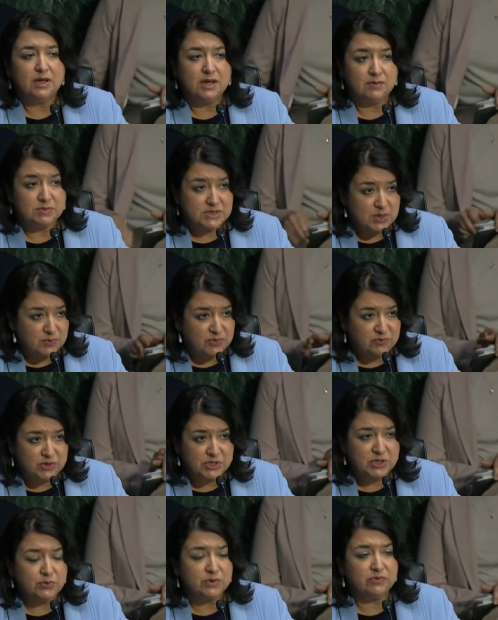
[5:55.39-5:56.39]
um, some of
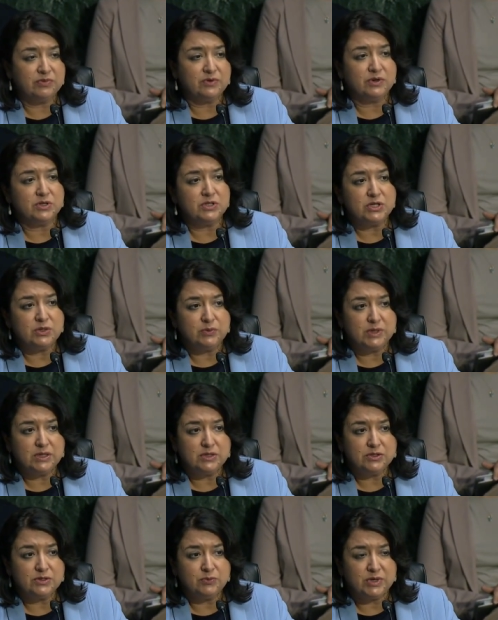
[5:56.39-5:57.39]
which you referred to,
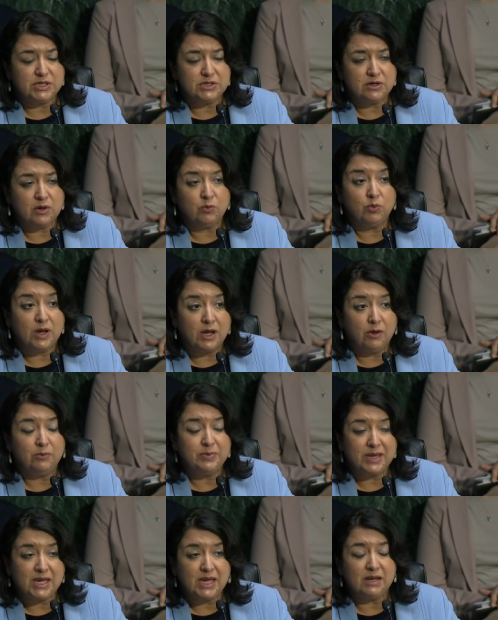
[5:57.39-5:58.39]
with, which are well
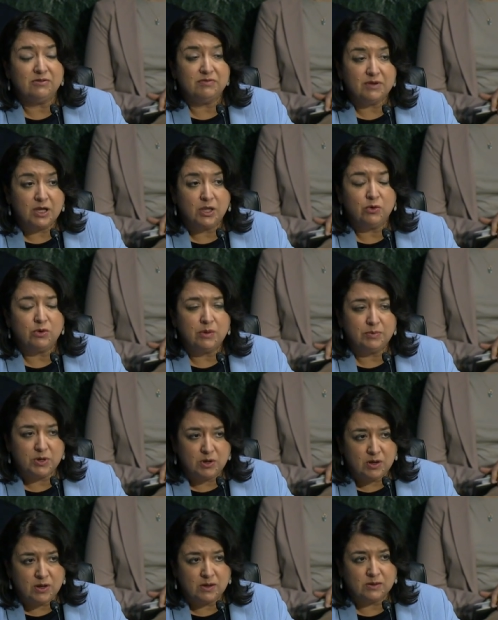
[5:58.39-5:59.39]
being follow up
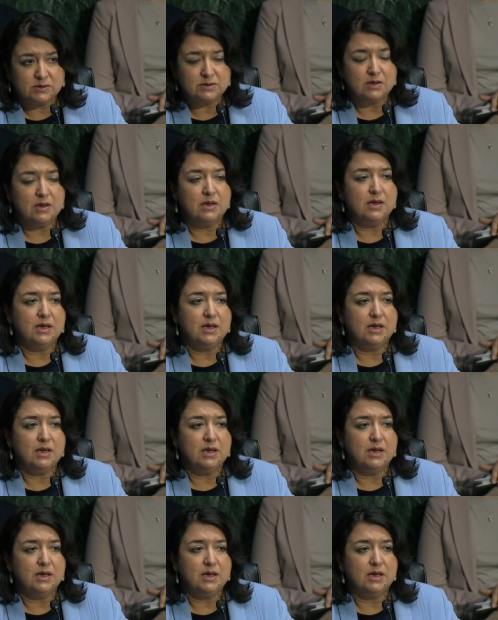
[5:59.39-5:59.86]
calls.